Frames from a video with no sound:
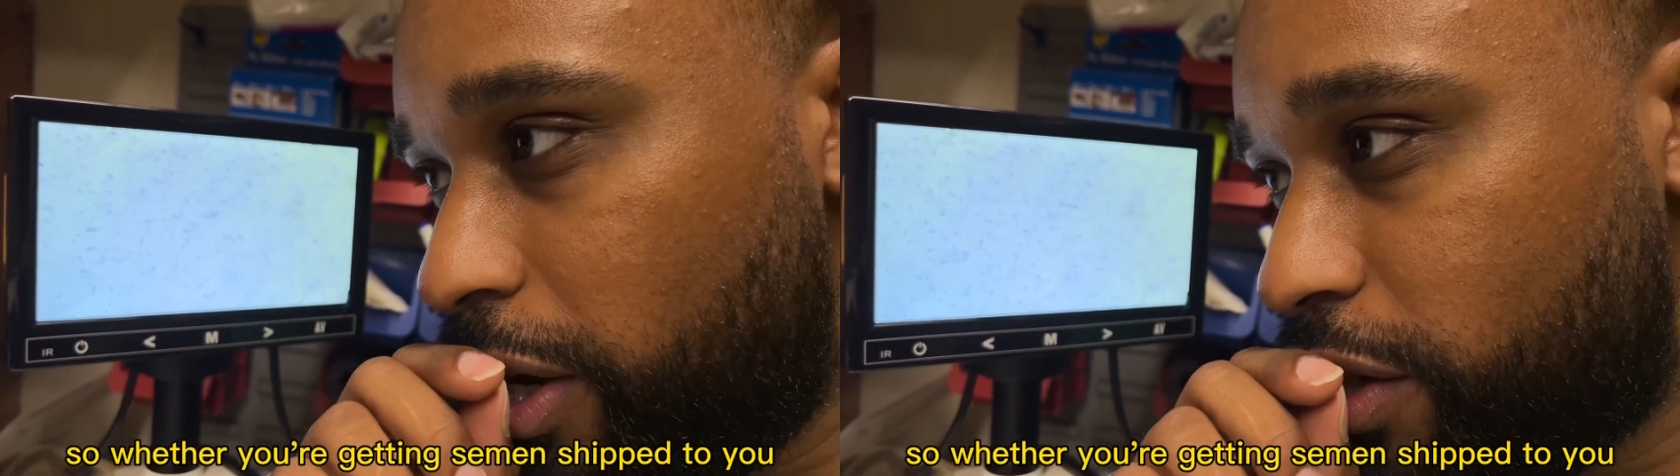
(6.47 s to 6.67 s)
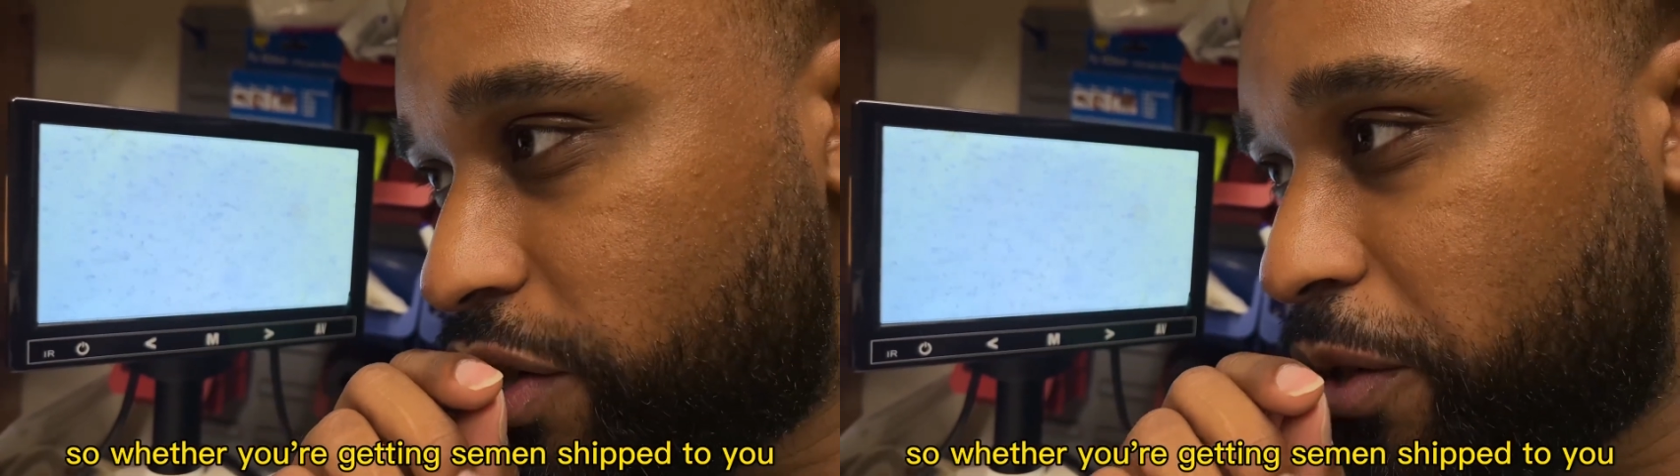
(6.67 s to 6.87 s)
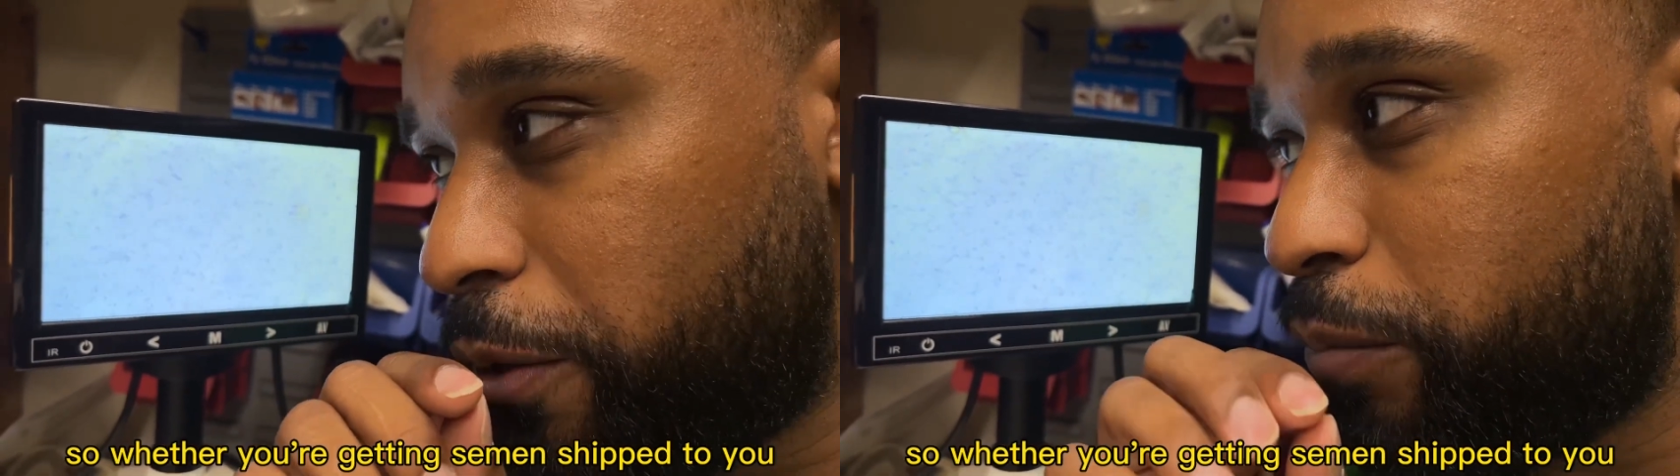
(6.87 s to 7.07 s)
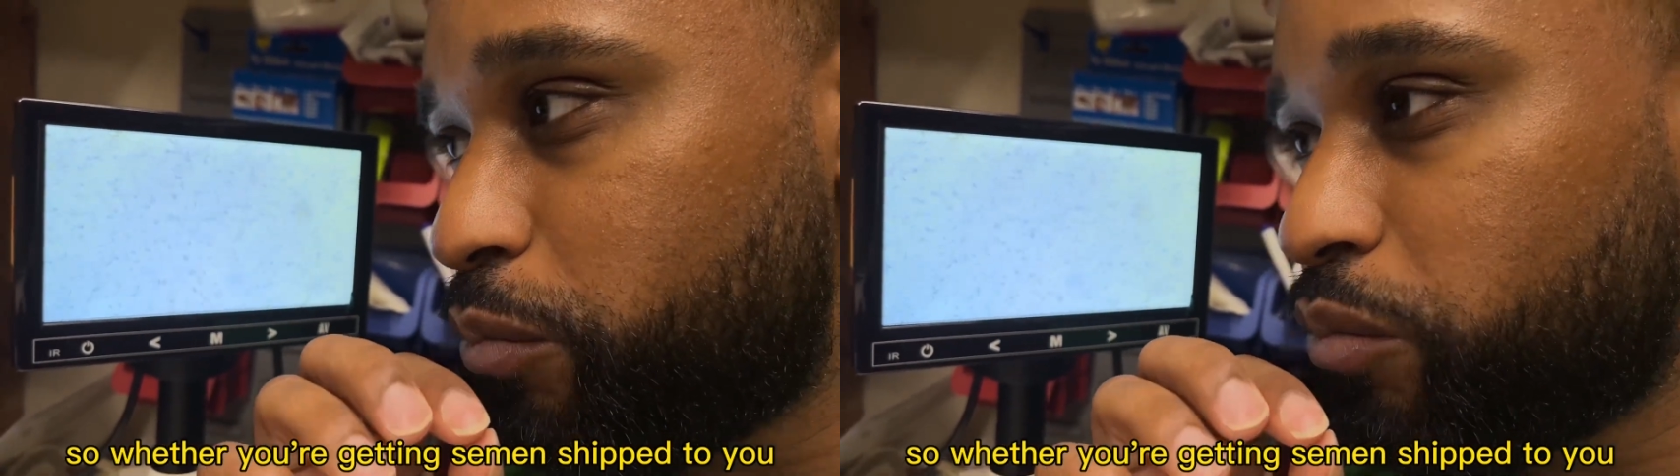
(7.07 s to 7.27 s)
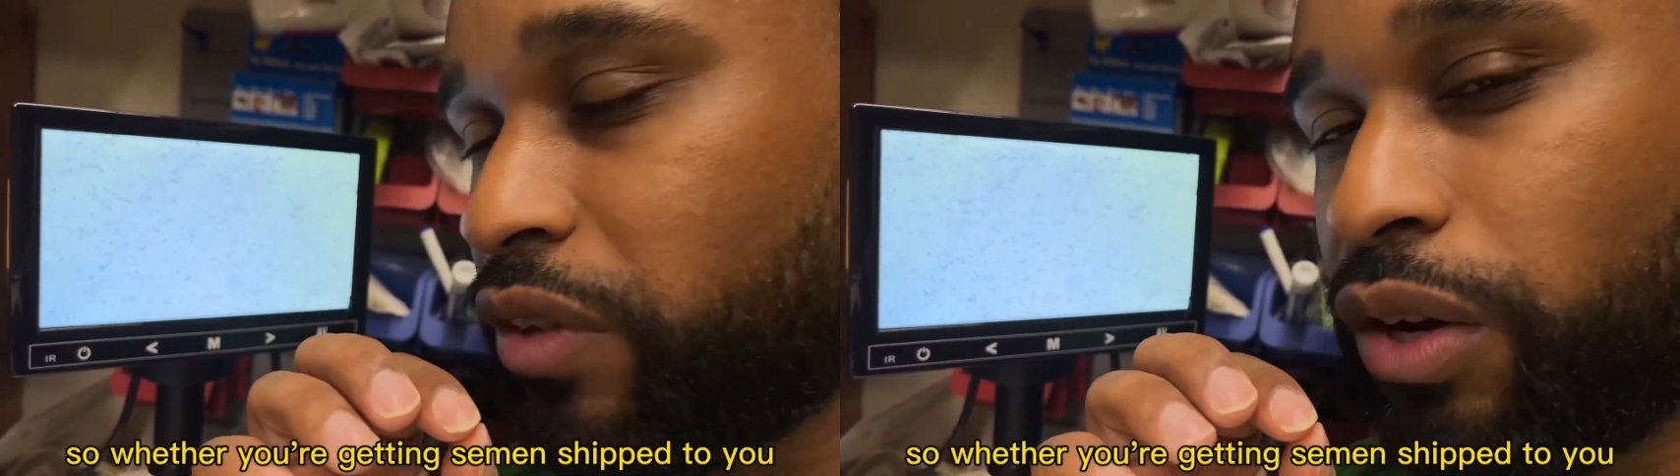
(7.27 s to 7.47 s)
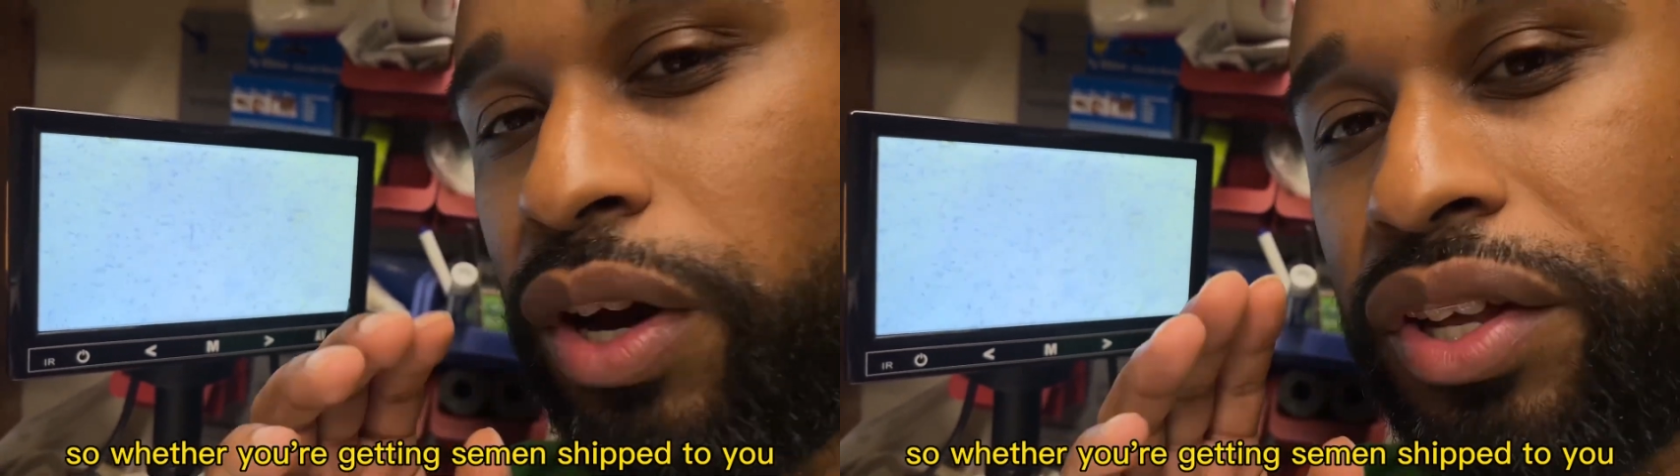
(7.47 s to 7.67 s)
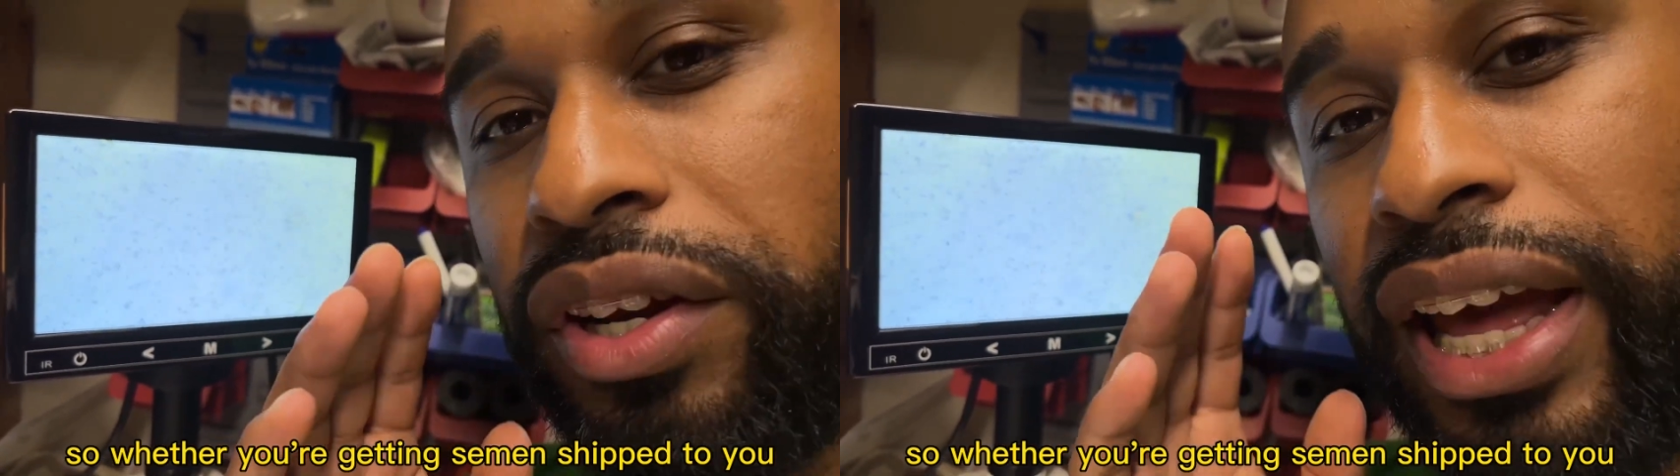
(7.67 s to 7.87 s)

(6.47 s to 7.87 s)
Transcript: So whether you're